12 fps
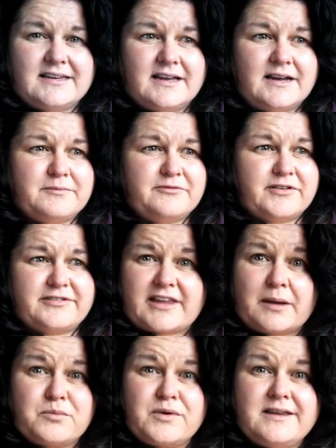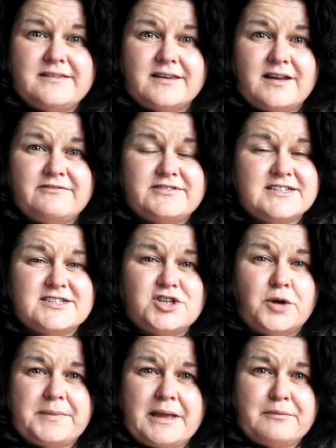um, for some reason I've just
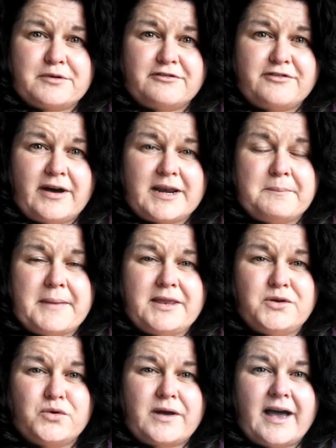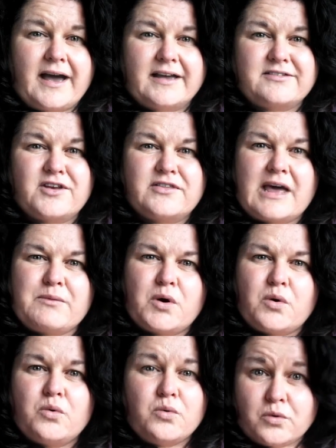not been able to find a manual car, so they were
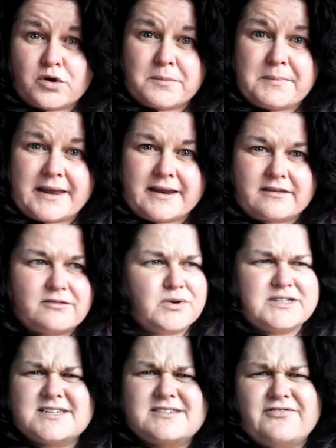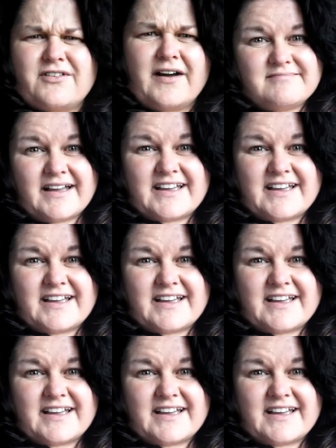all automatics, which is fine.